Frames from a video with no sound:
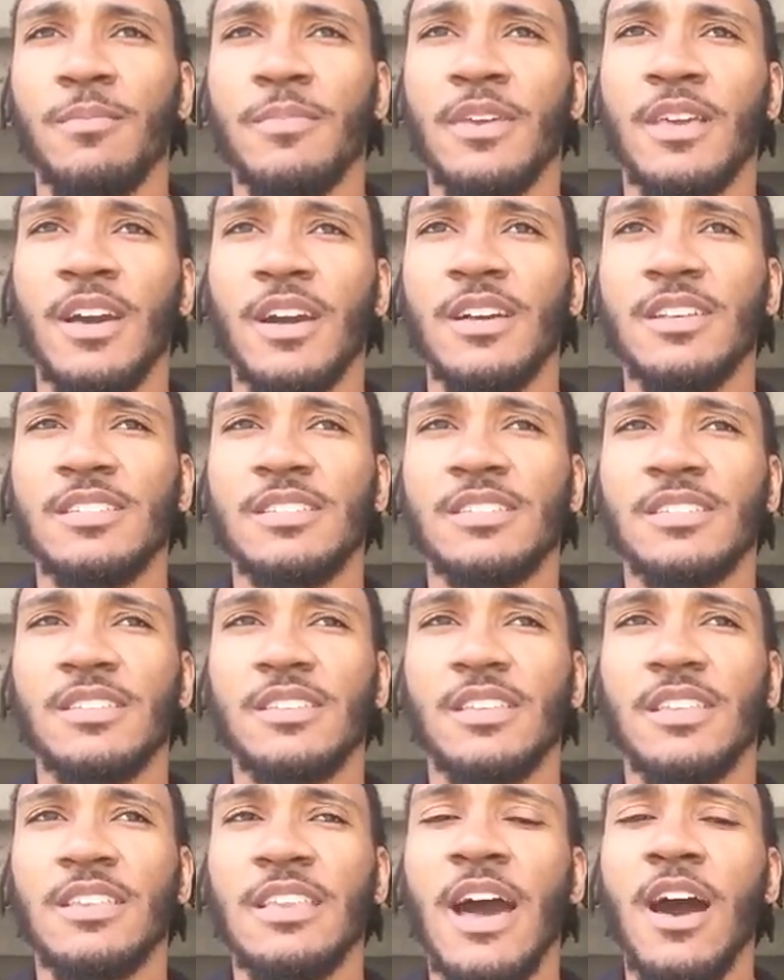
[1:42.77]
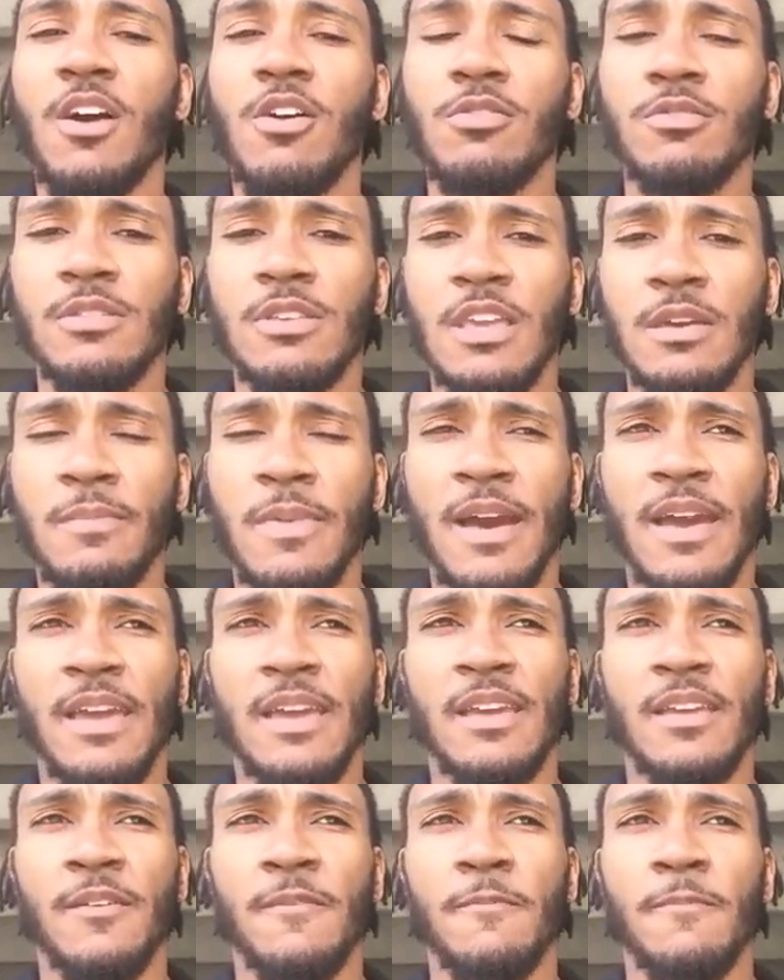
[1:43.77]
Because not only am
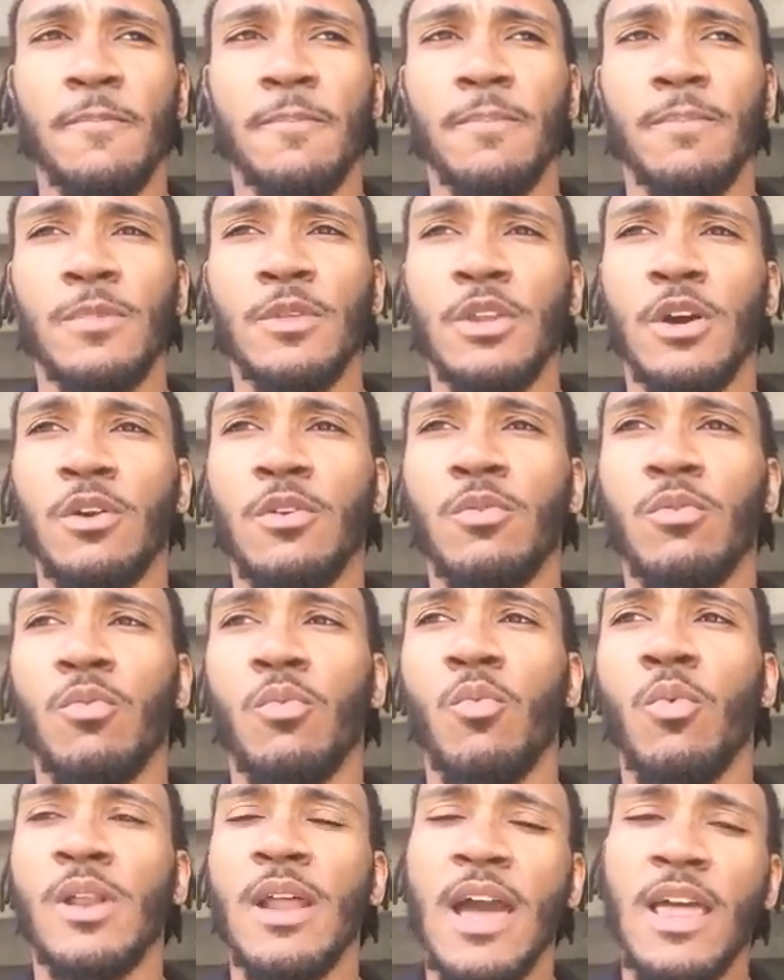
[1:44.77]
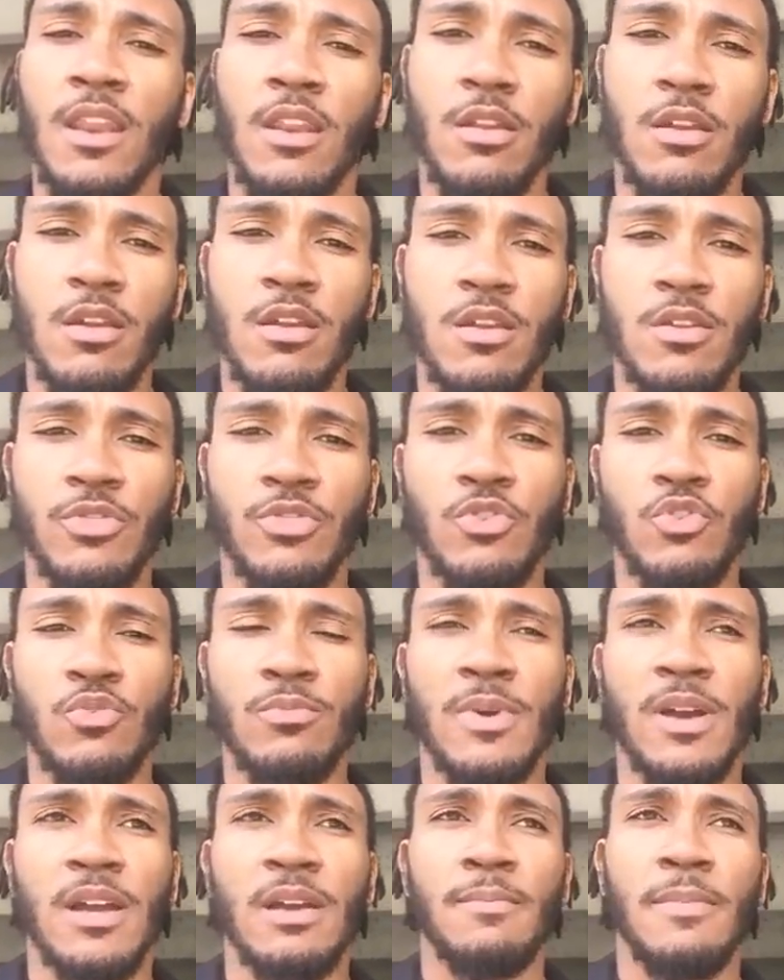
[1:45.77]
I, you know, what I learned
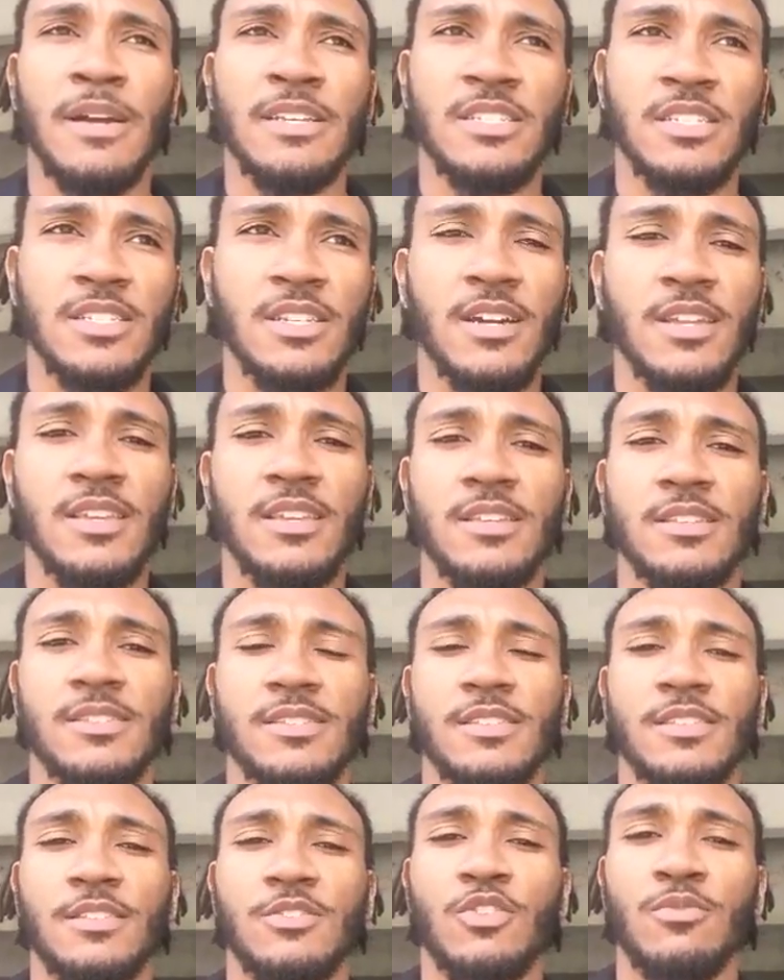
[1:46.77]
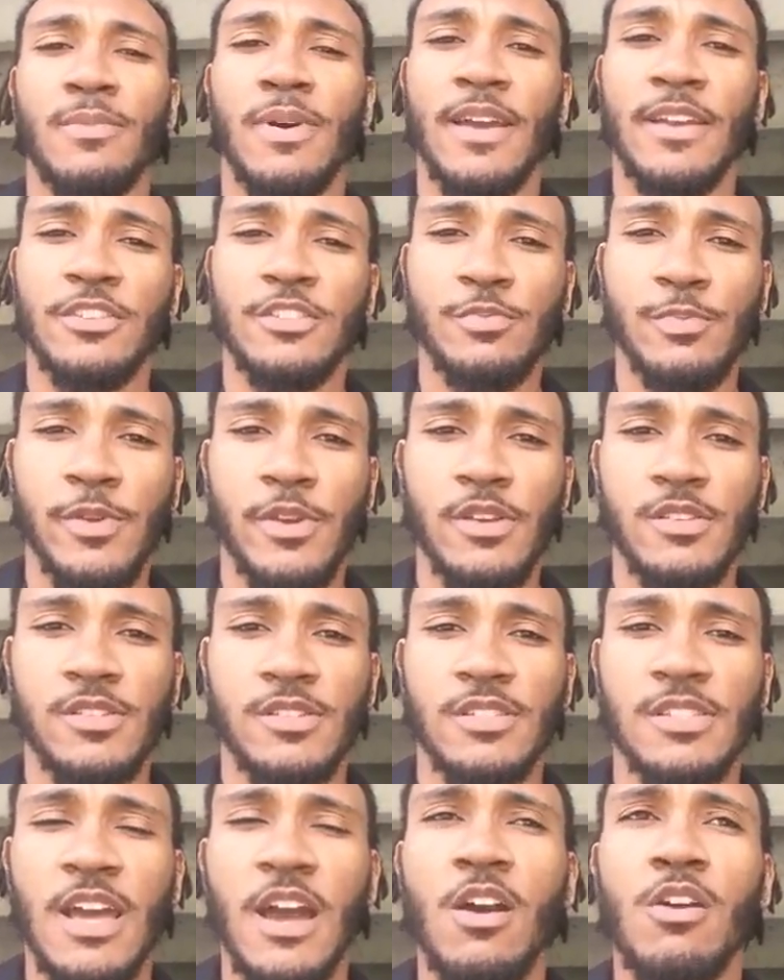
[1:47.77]
through my studies and through my
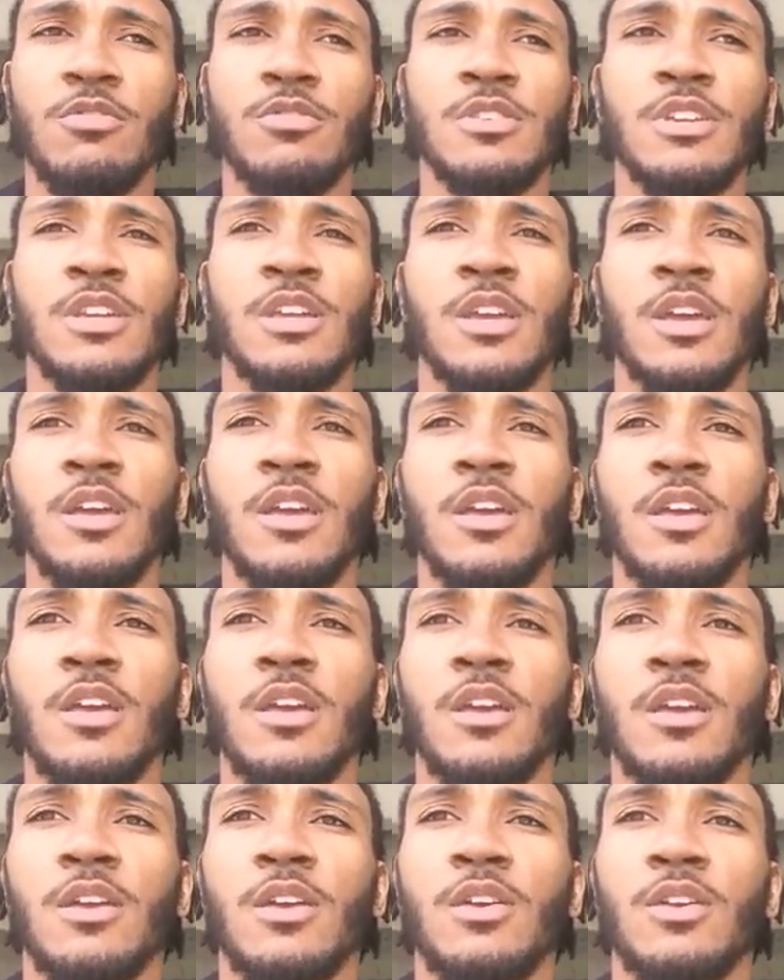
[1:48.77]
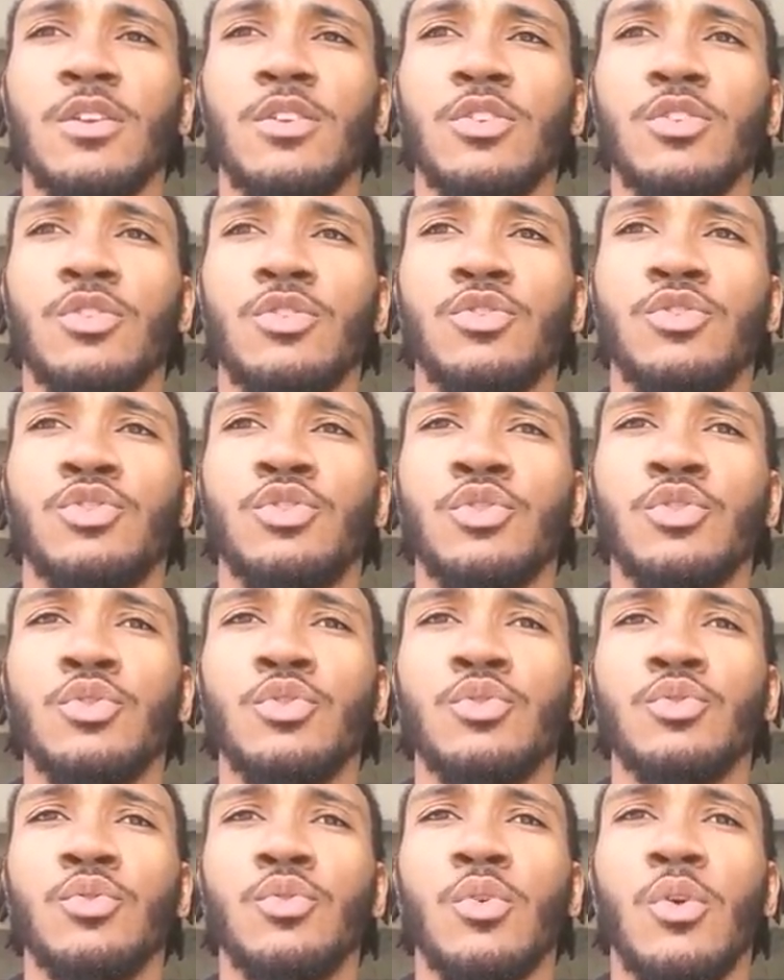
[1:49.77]
experiences, not only
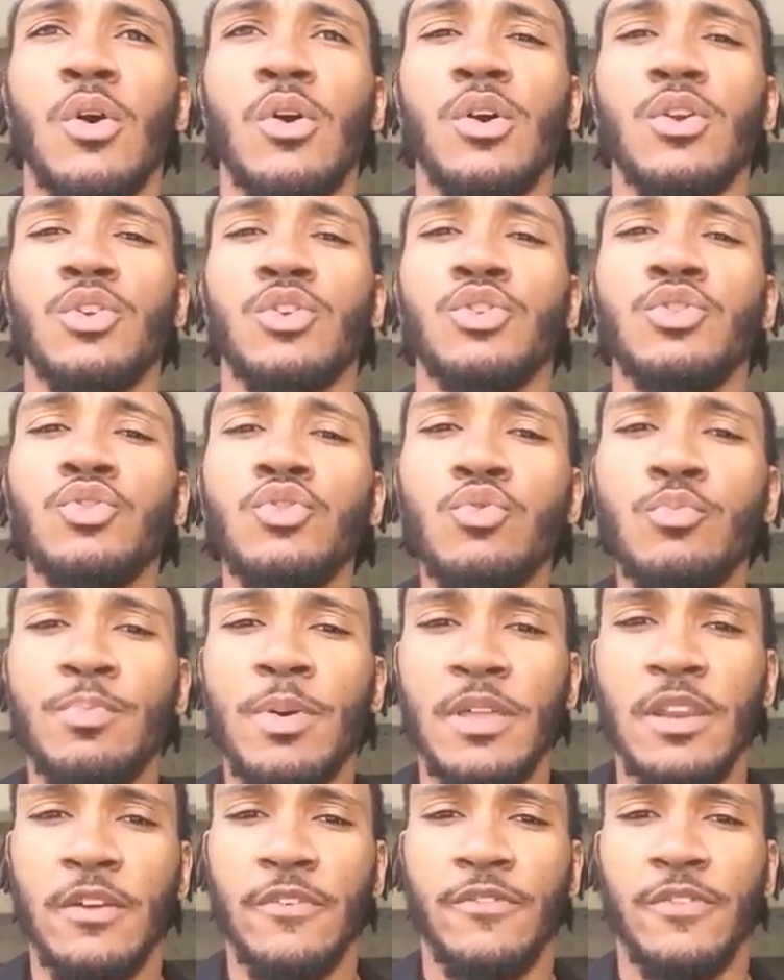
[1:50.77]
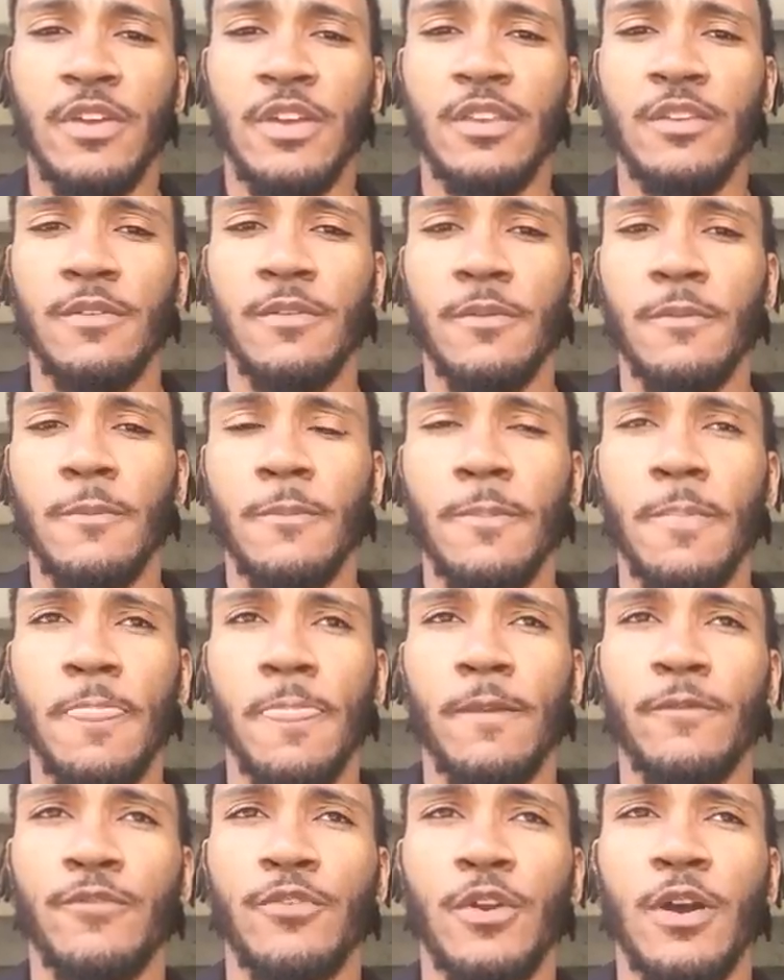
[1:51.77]
do you benefit
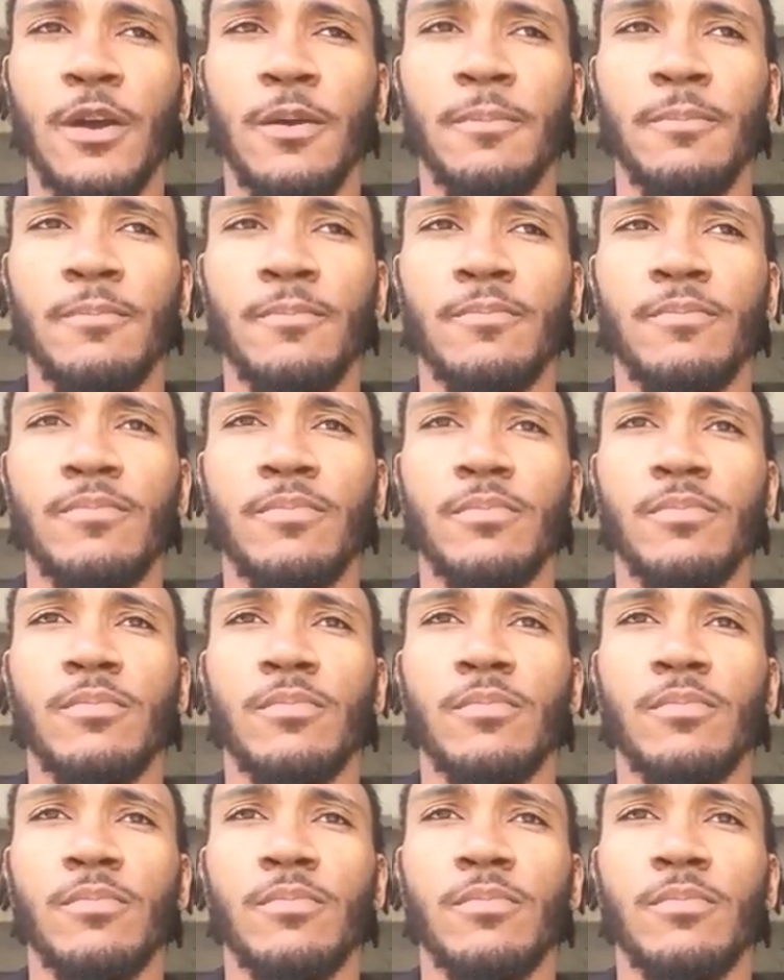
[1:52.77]
from